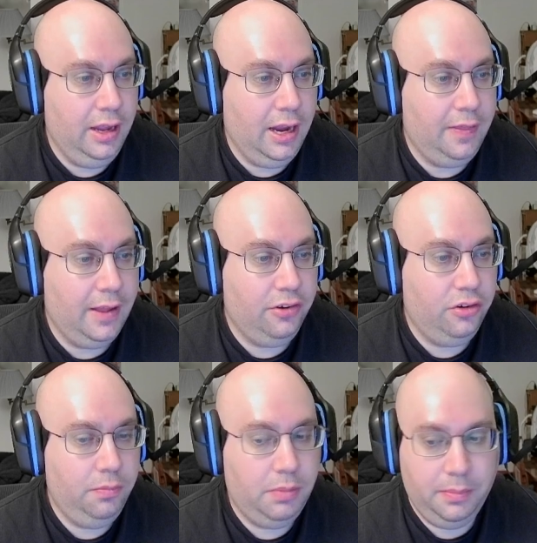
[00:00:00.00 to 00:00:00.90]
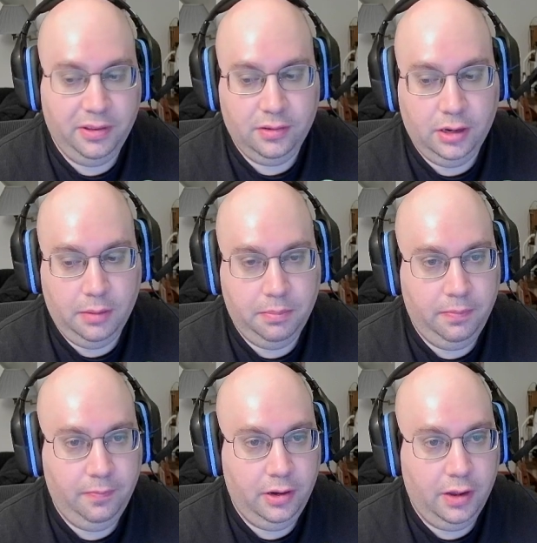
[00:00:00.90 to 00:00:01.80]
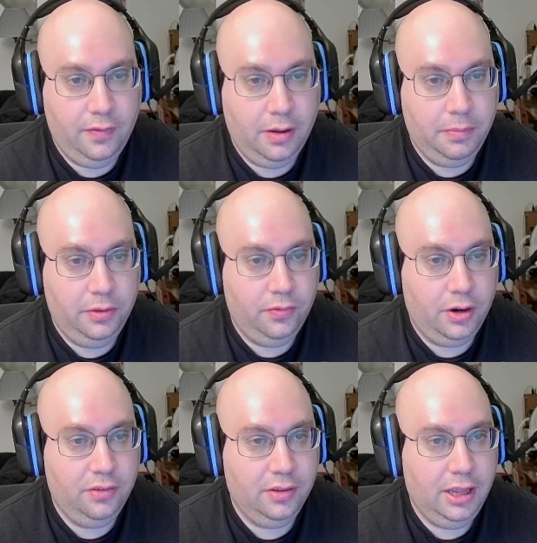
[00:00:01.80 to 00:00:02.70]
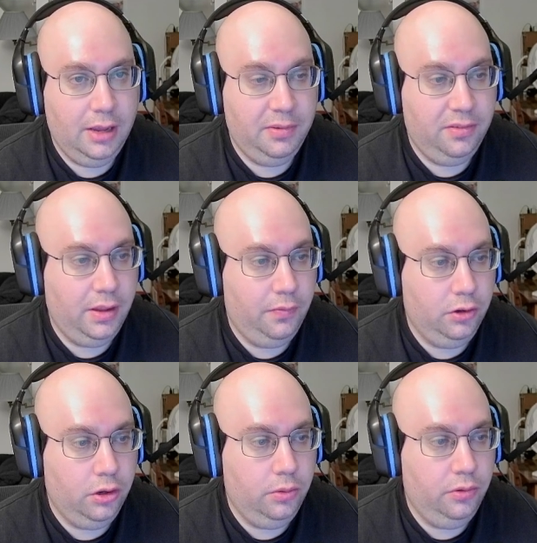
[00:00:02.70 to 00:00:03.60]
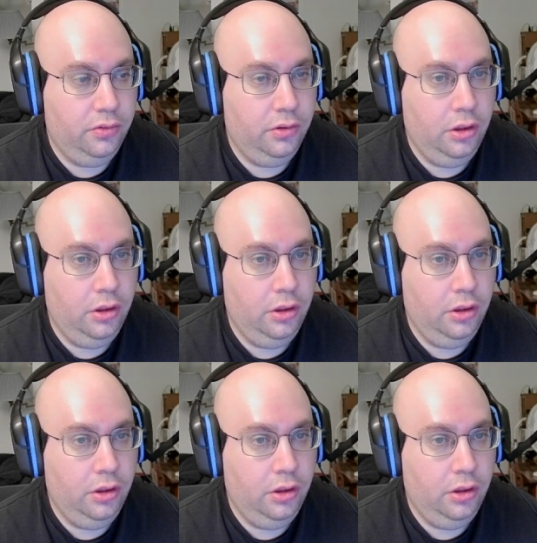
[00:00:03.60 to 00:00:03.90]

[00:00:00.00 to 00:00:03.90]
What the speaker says: and that should bump us enough up as far as the campus level goes